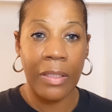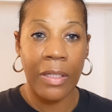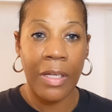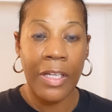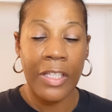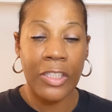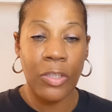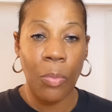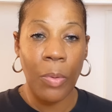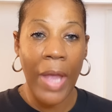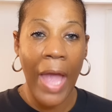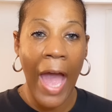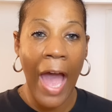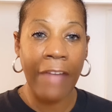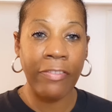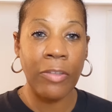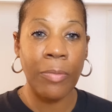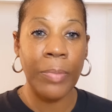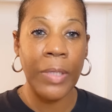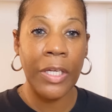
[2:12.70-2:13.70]
So we
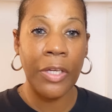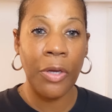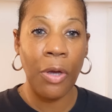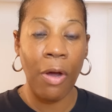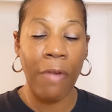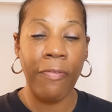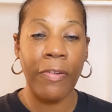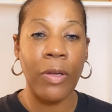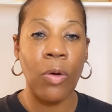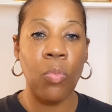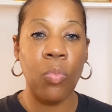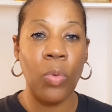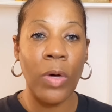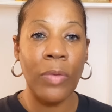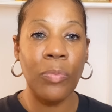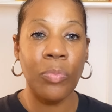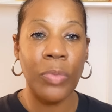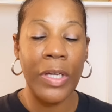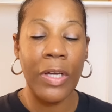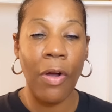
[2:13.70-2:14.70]
have to be careful of
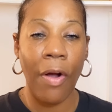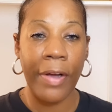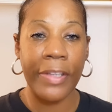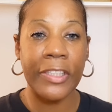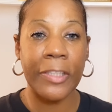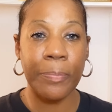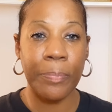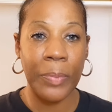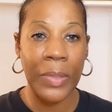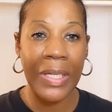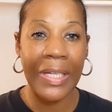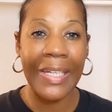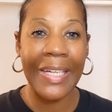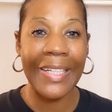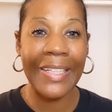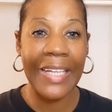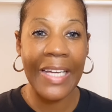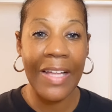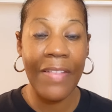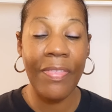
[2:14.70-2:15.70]
what we are
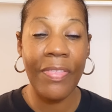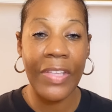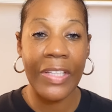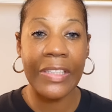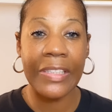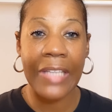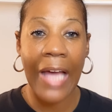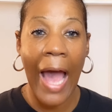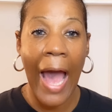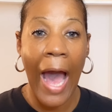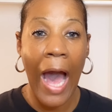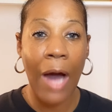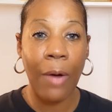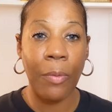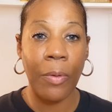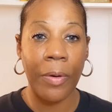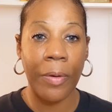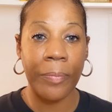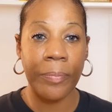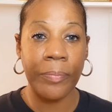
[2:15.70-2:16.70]
speaking in this
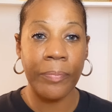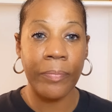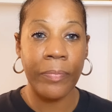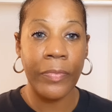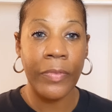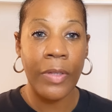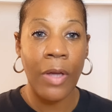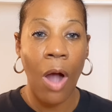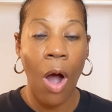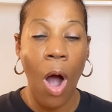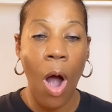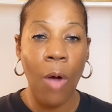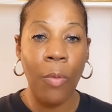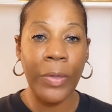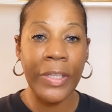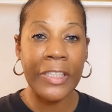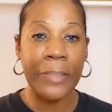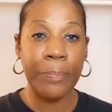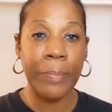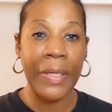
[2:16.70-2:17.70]
hour. Are
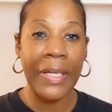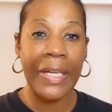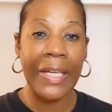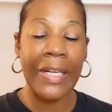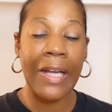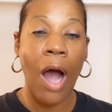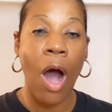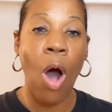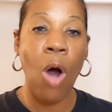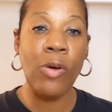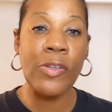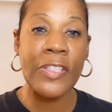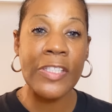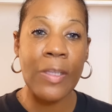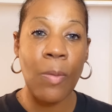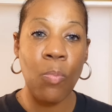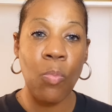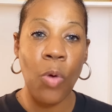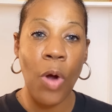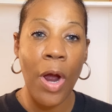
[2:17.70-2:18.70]
we speaking
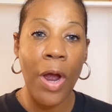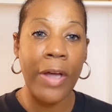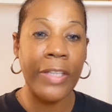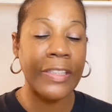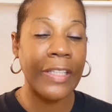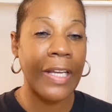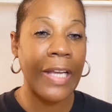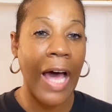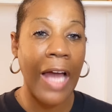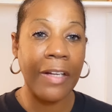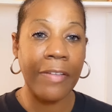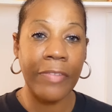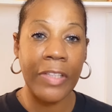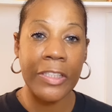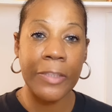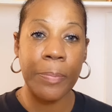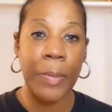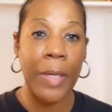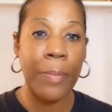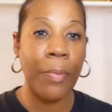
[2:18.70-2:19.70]
wholesome words? A lot of
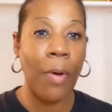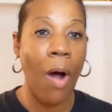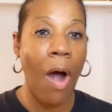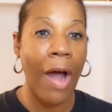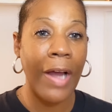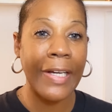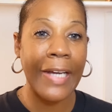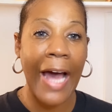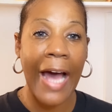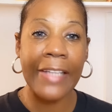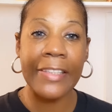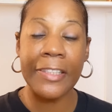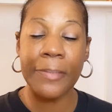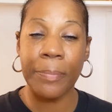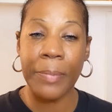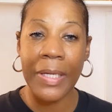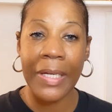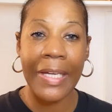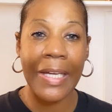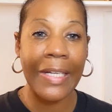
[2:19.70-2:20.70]
these people are not
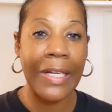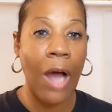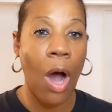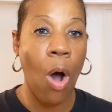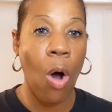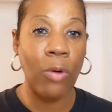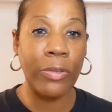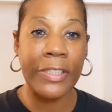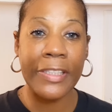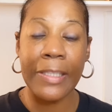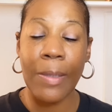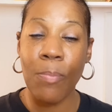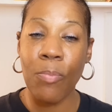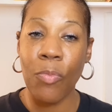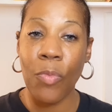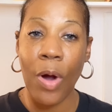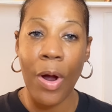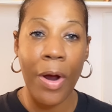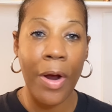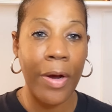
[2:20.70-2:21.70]
speaking wholesome
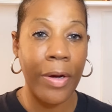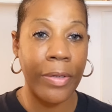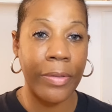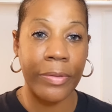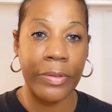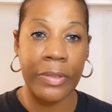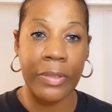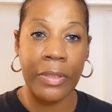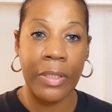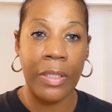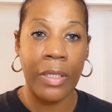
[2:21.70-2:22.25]
words.